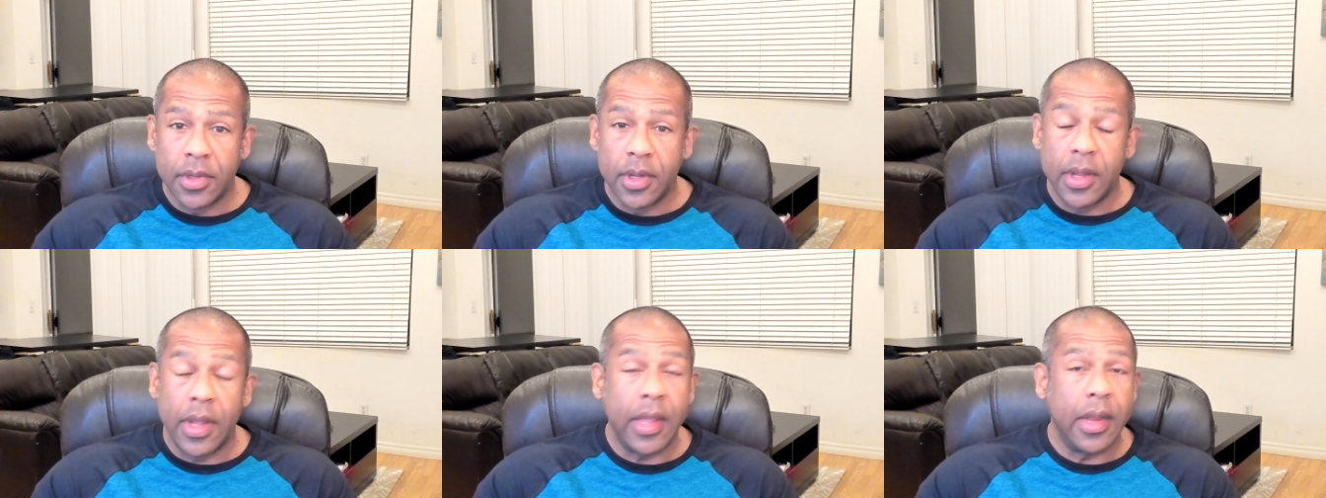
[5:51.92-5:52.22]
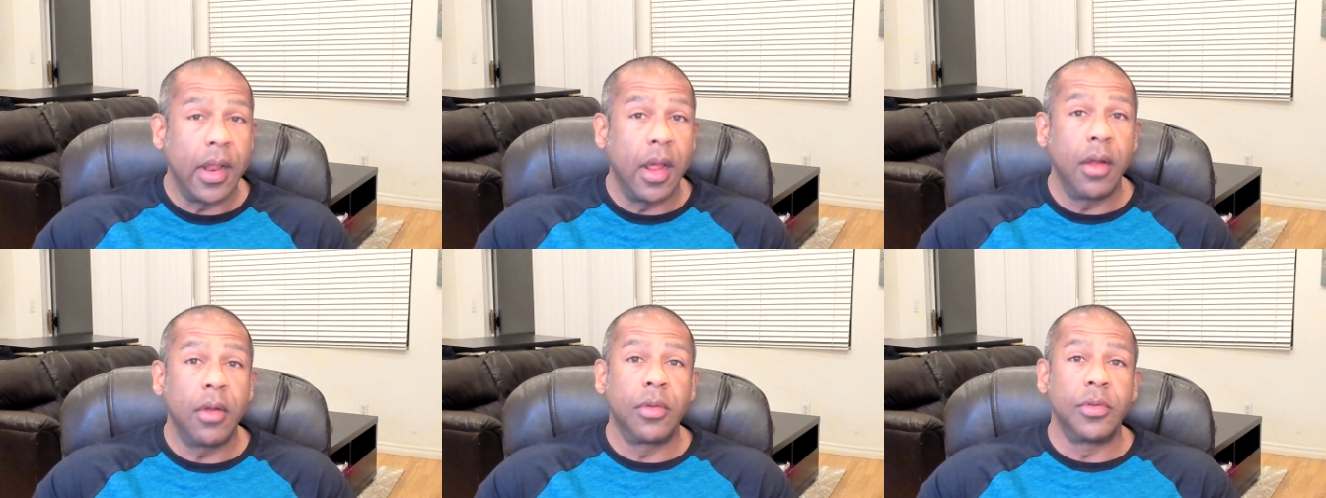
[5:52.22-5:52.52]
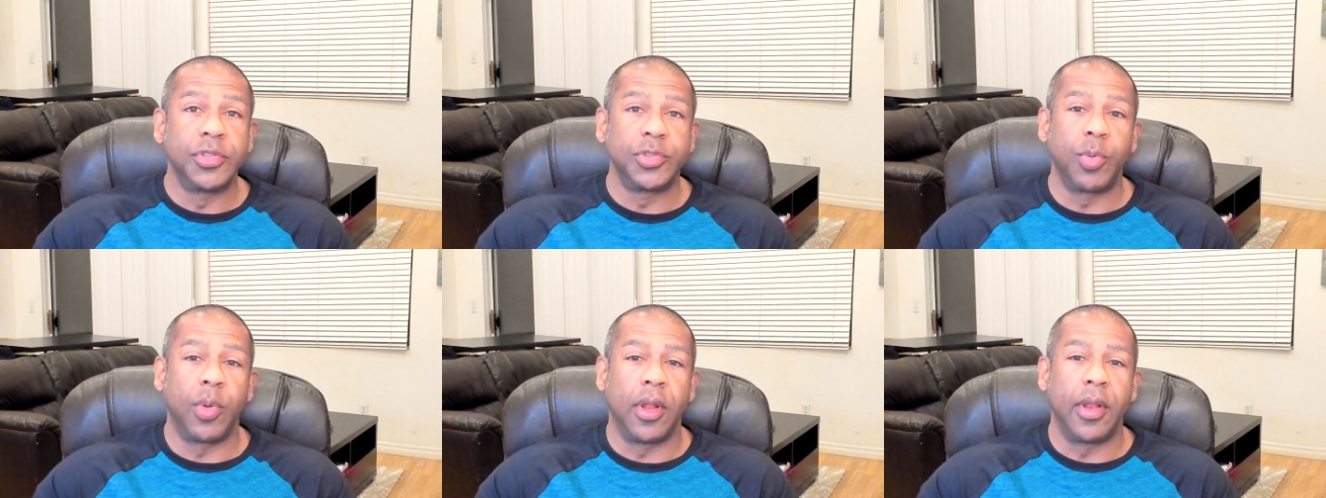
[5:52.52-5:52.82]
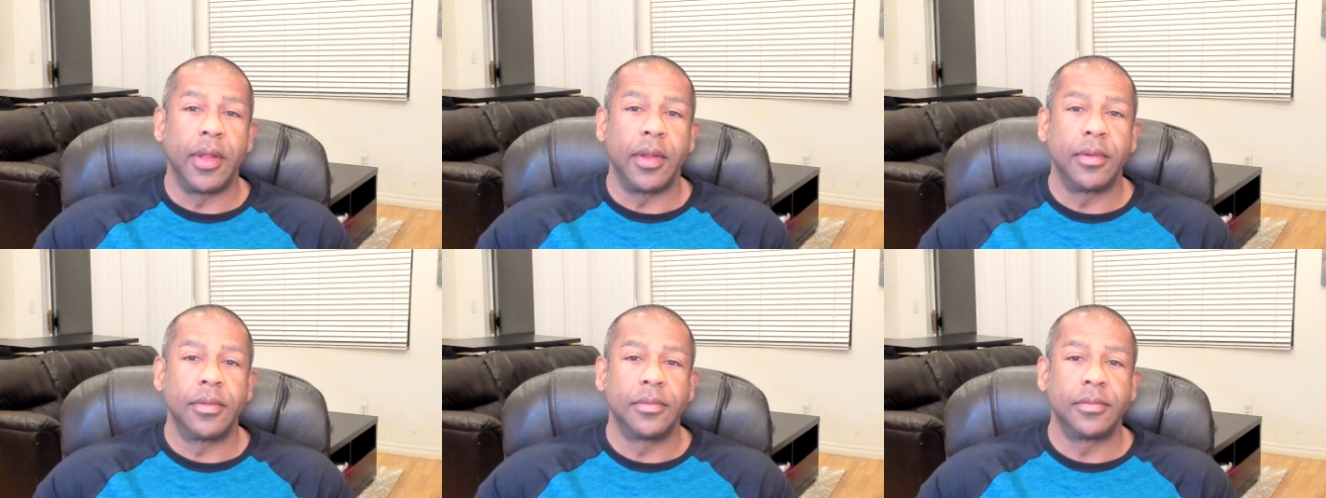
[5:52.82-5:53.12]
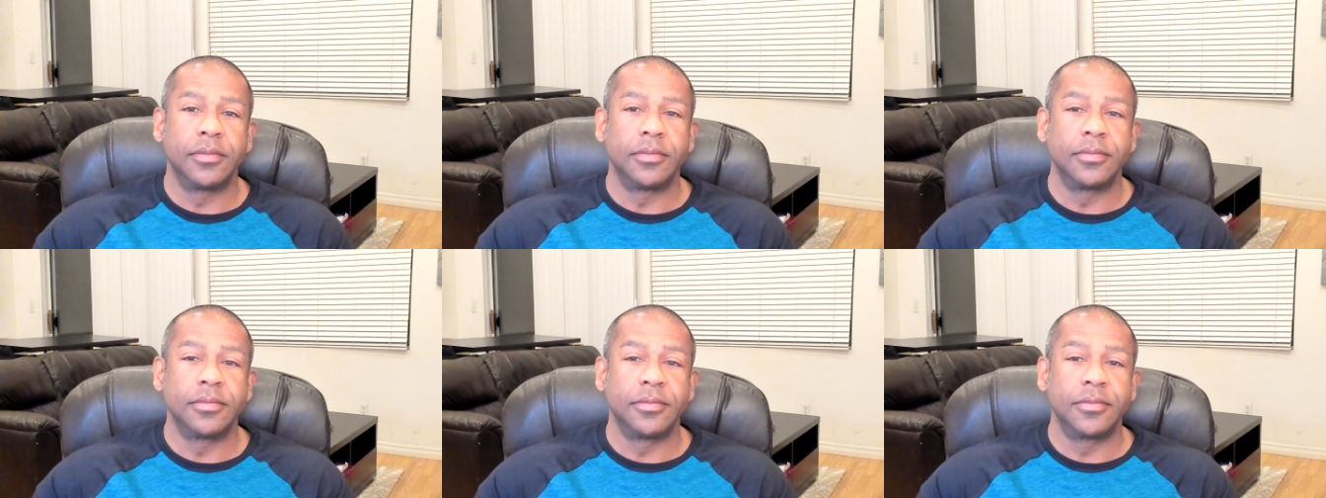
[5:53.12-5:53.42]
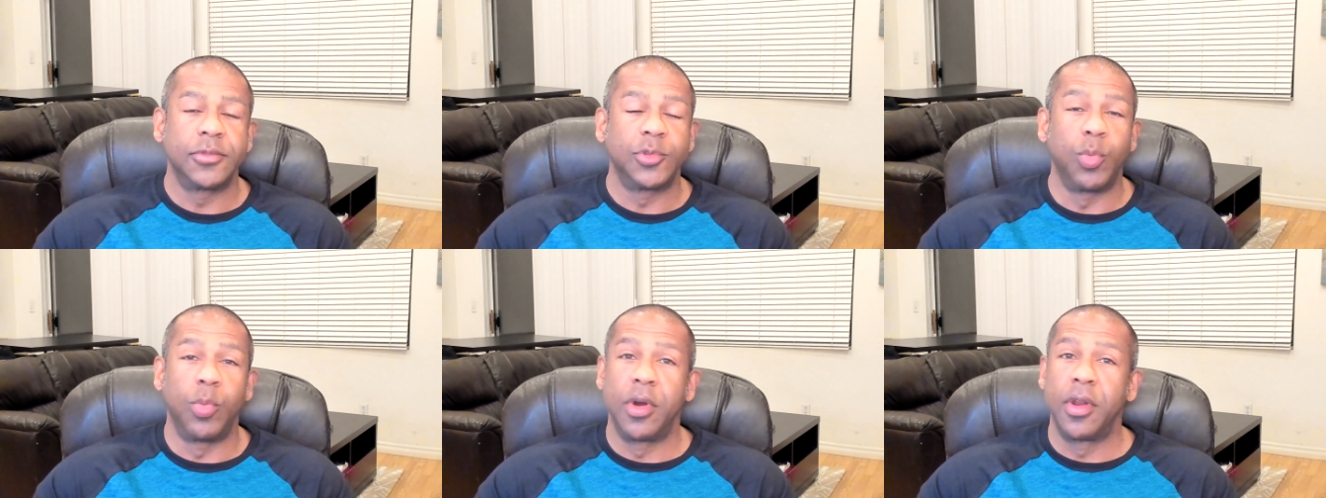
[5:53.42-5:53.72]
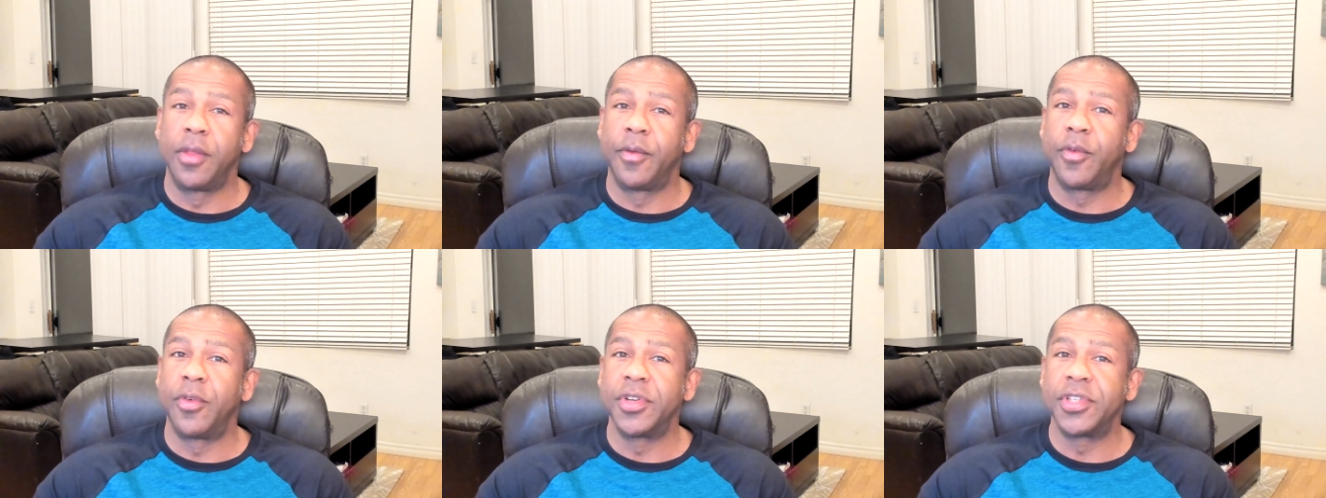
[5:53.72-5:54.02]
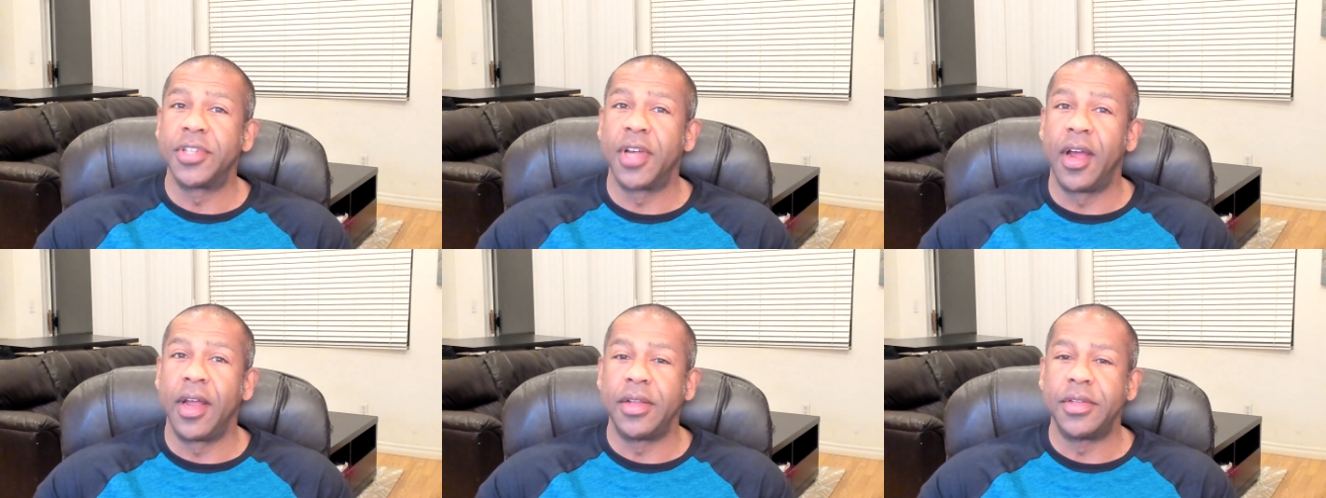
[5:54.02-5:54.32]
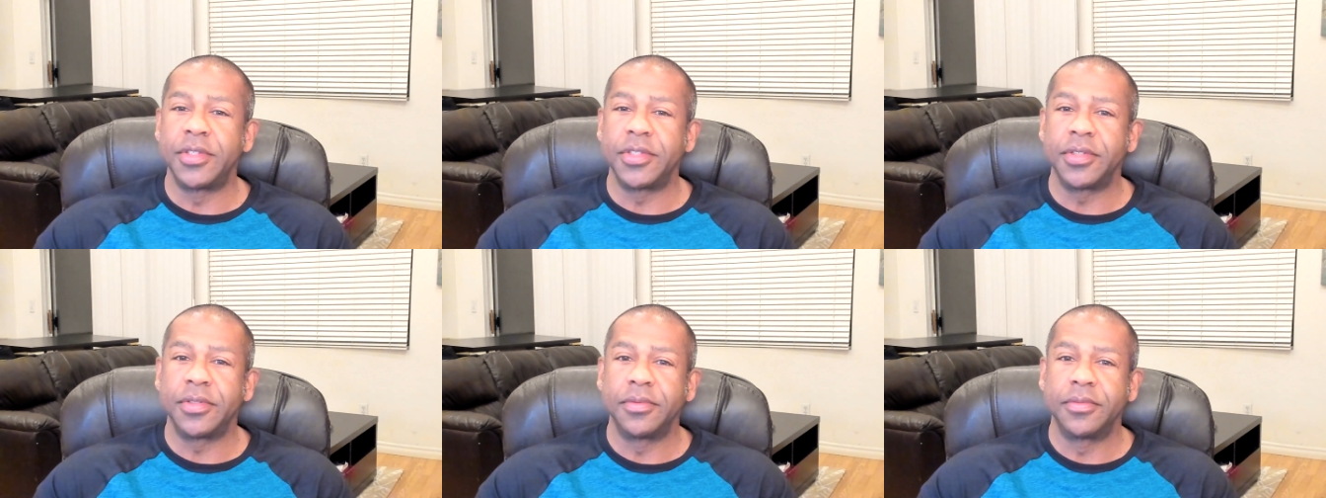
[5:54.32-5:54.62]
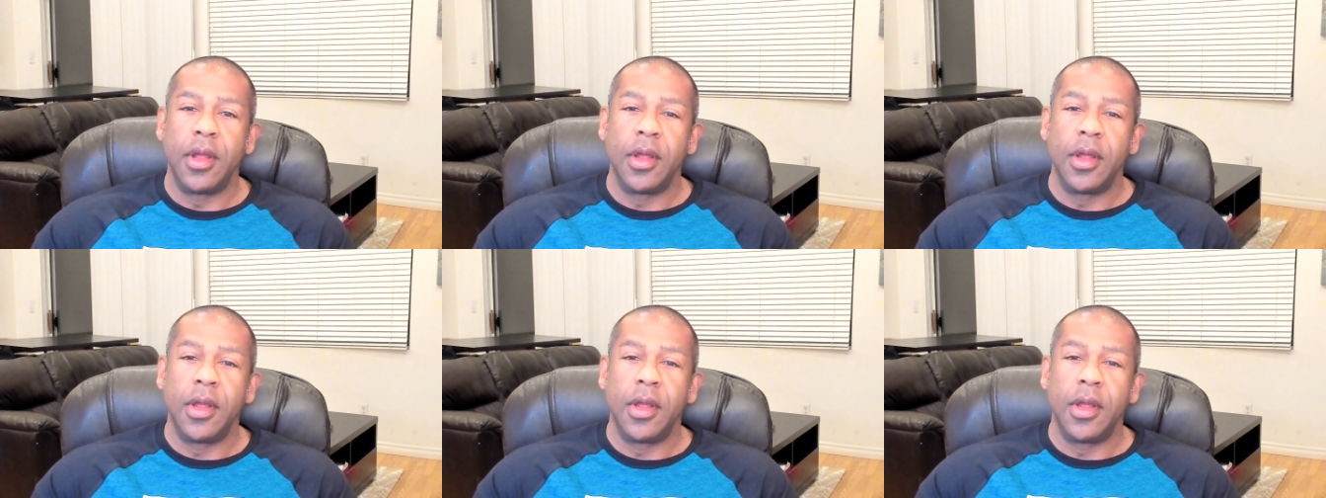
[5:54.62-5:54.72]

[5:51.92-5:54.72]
and ankle swelling. It's one of the first signs.